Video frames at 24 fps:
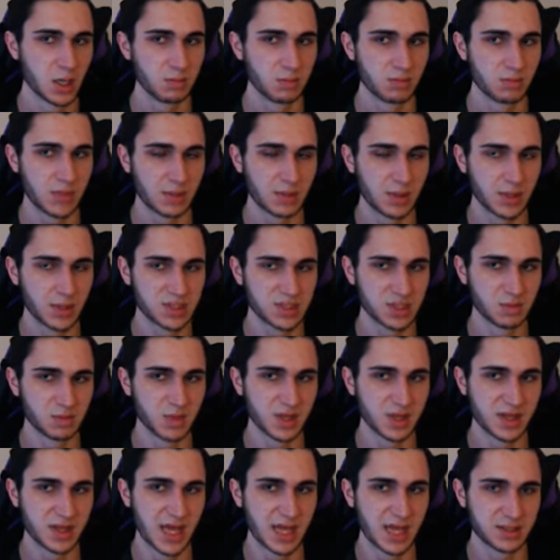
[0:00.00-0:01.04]
Maybe I'll
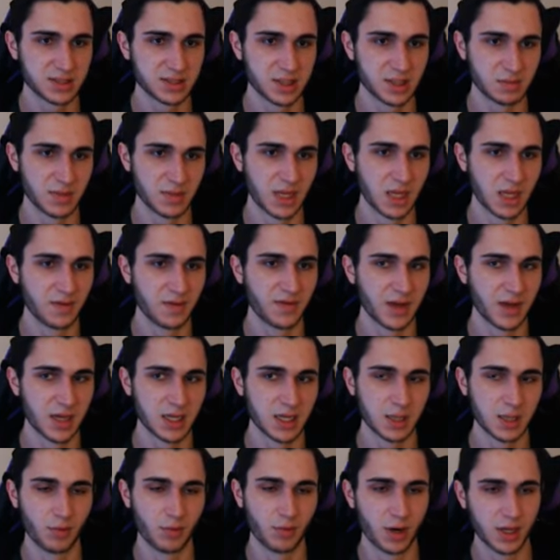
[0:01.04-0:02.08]
submit that someday if I end
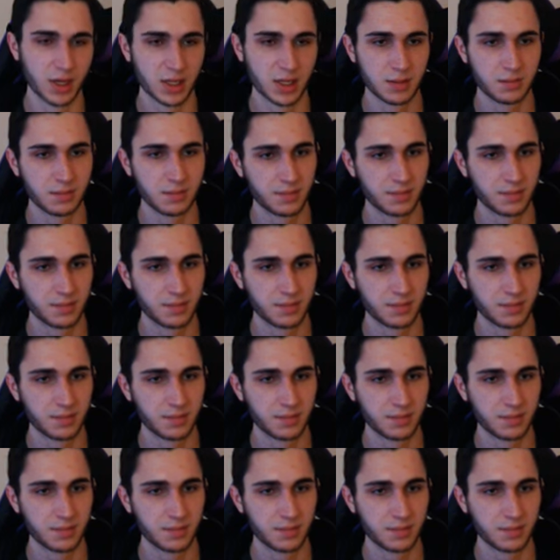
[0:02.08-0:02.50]
up running them.